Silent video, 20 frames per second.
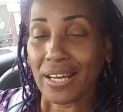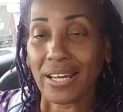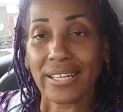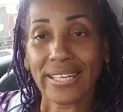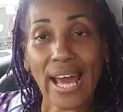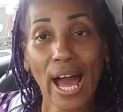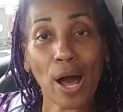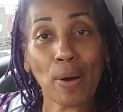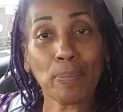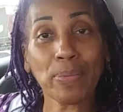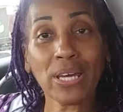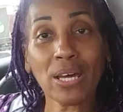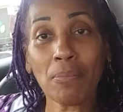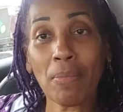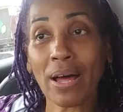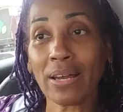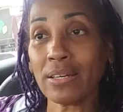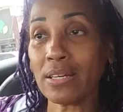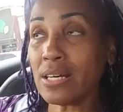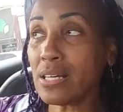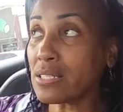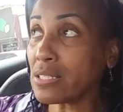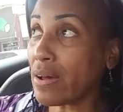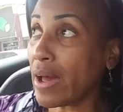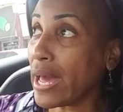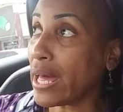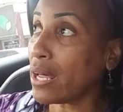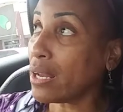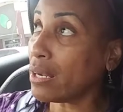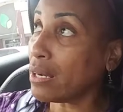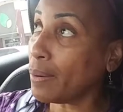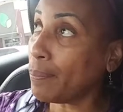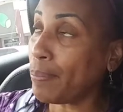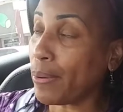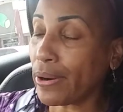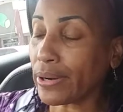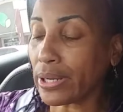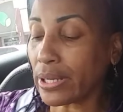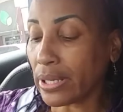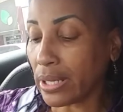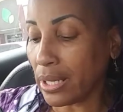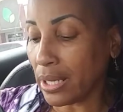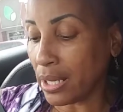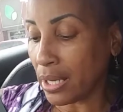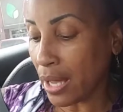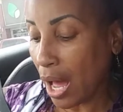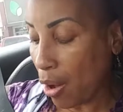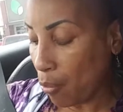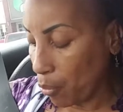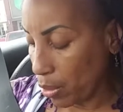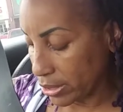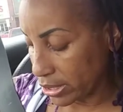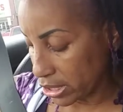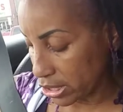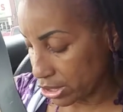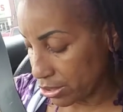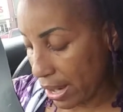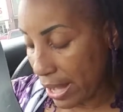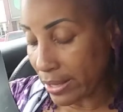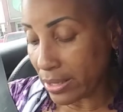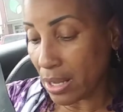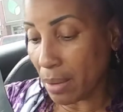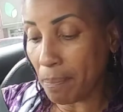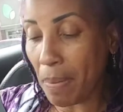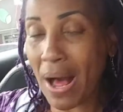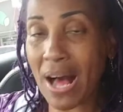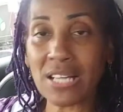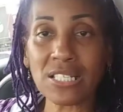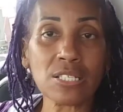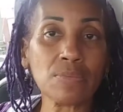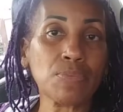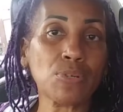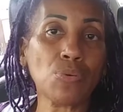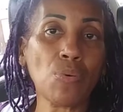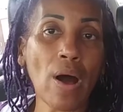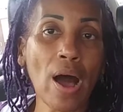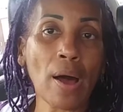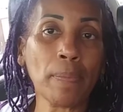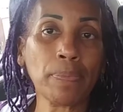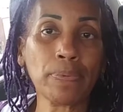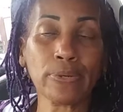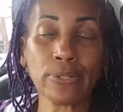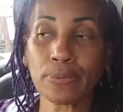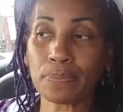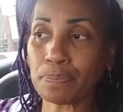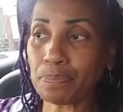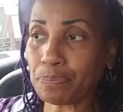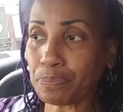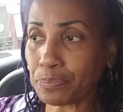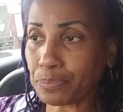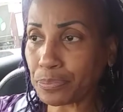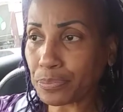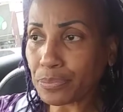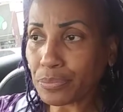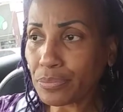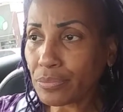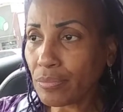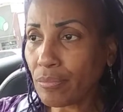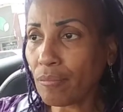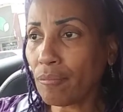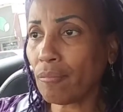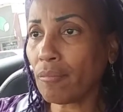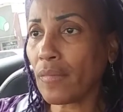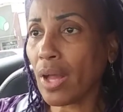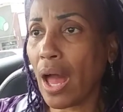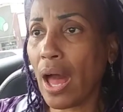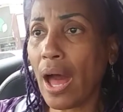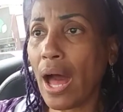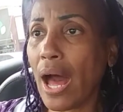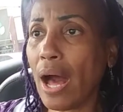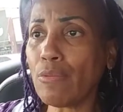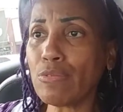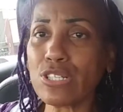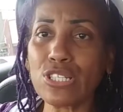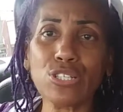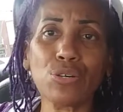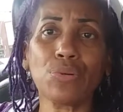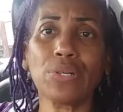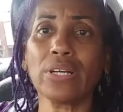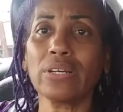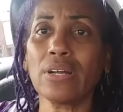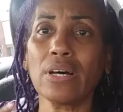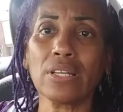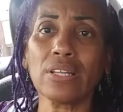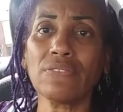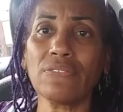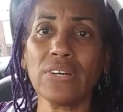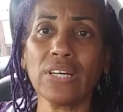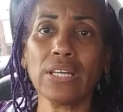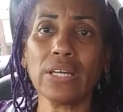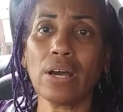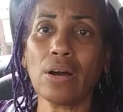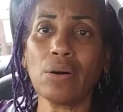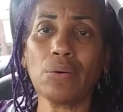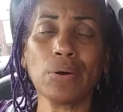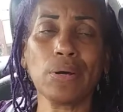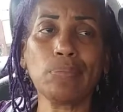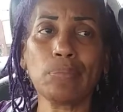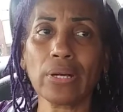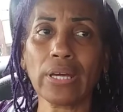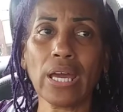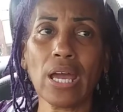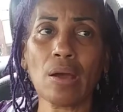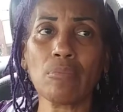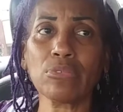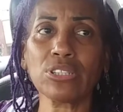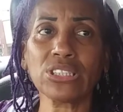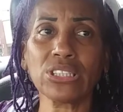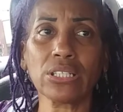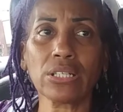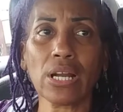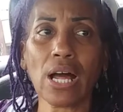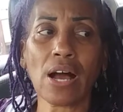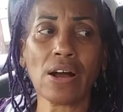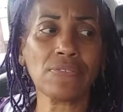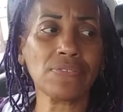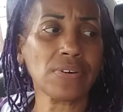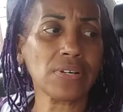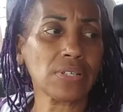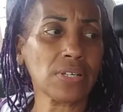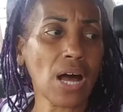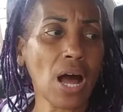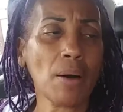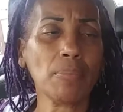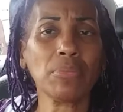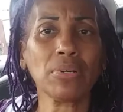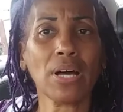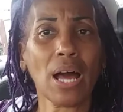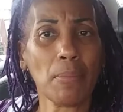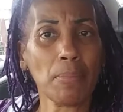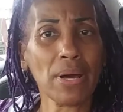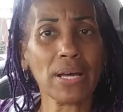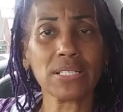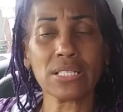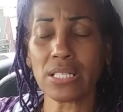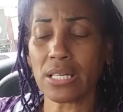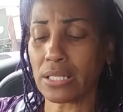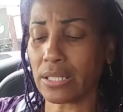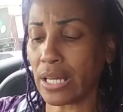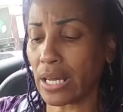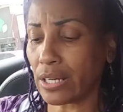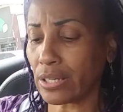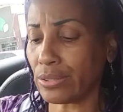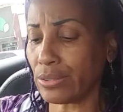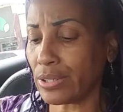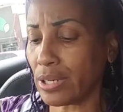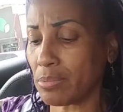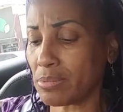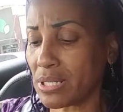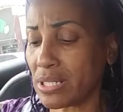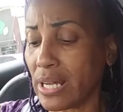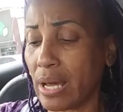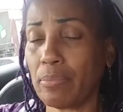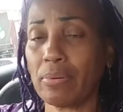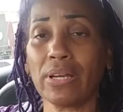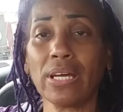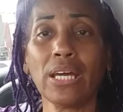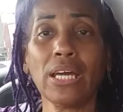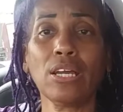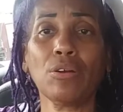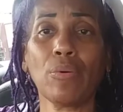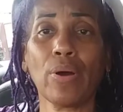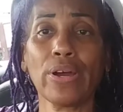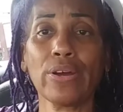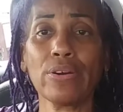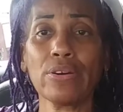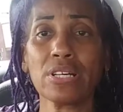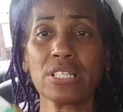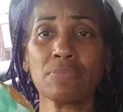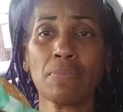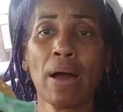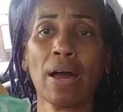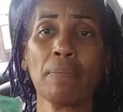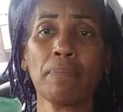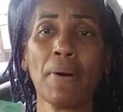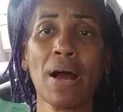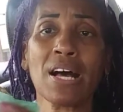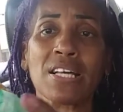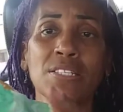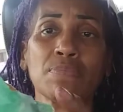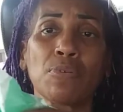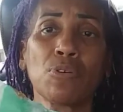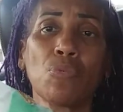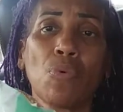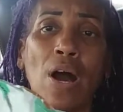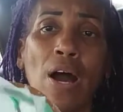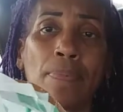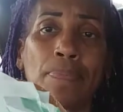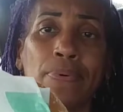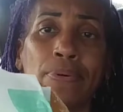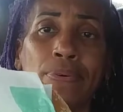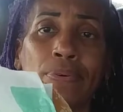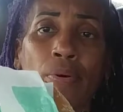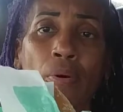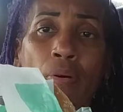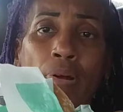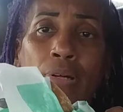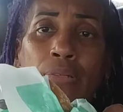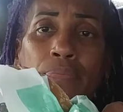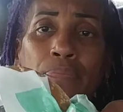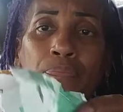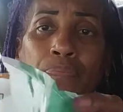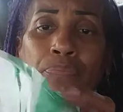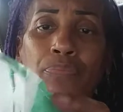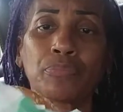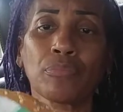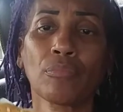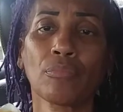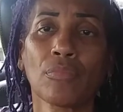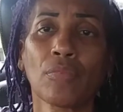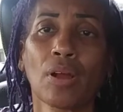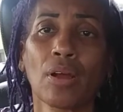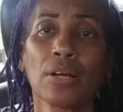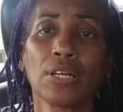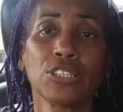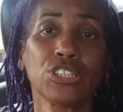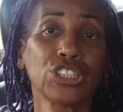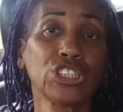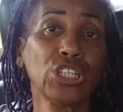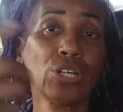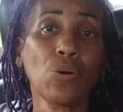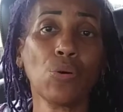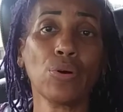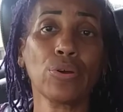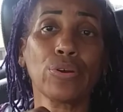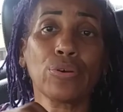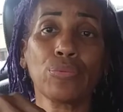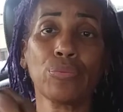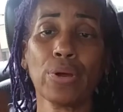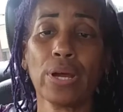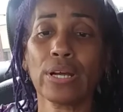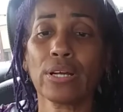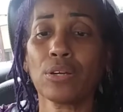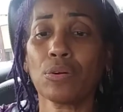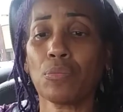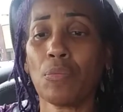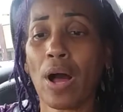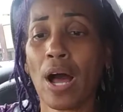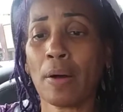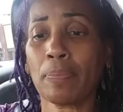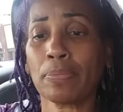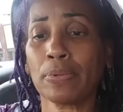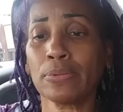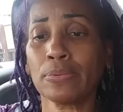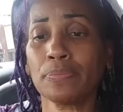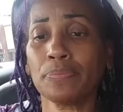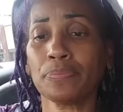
Y'all, me and my niece are at uh, Burger King. I wanted to try the Impossible Whopper. I was doing another video and my camera shut off. Uh, I'm, I'm going to have to get that cleared up today. But anyway, here's my Impossible Whopper. She ordered a regular Whopper.